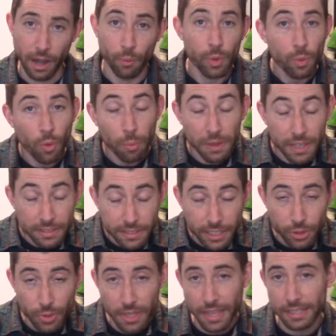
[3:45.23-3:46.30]
we will be
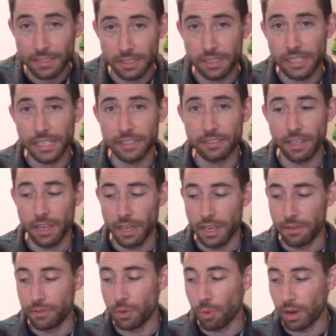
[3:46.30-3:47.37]
continuing that series.
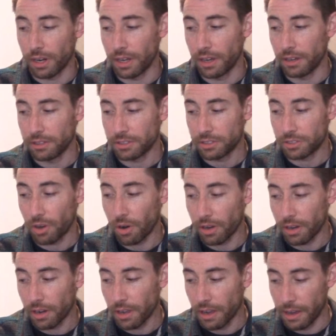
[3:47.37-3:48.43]
If you want to
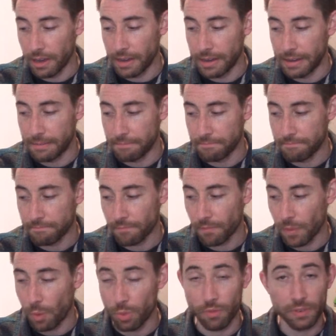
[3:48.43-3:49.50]
start
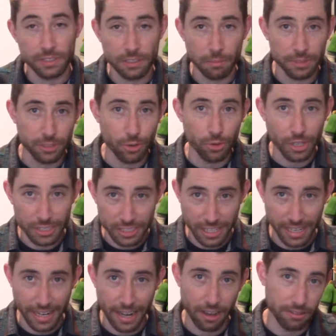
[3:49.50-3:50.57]
the first episode, you can
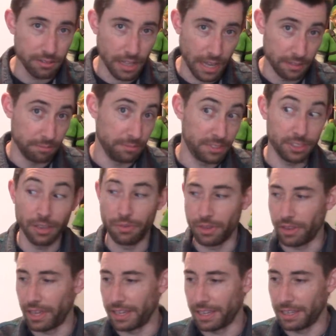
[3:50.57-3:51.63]
check it out and see if
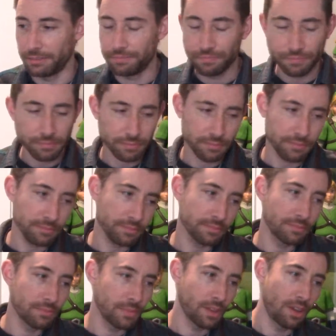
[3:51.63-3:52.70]
you like it.
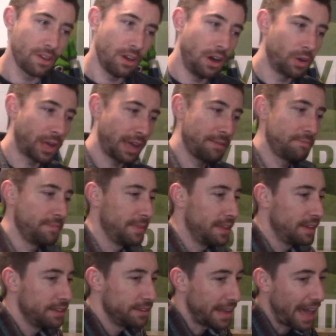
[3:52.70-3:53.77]
Okay.
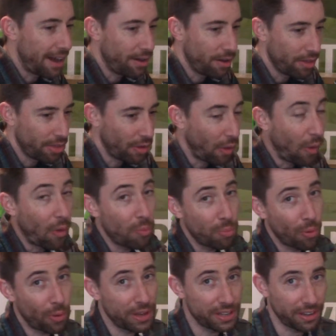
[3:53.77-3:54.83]
Now, the whole
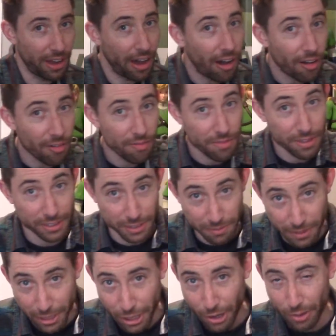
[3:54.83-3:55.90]
point of this
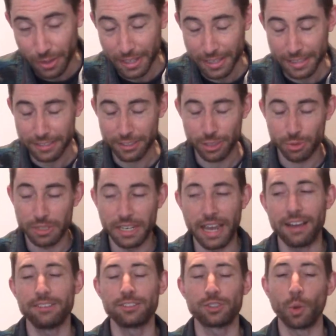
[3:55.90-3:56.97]
video is to
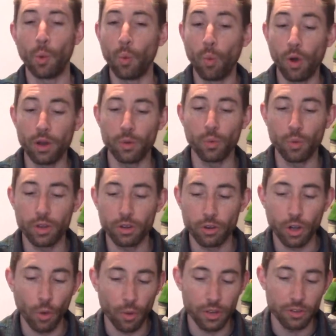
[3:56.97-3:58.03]
announce what we are
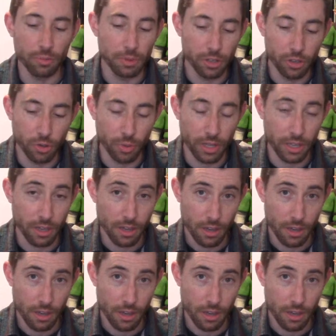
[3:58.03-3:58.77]
going to be doing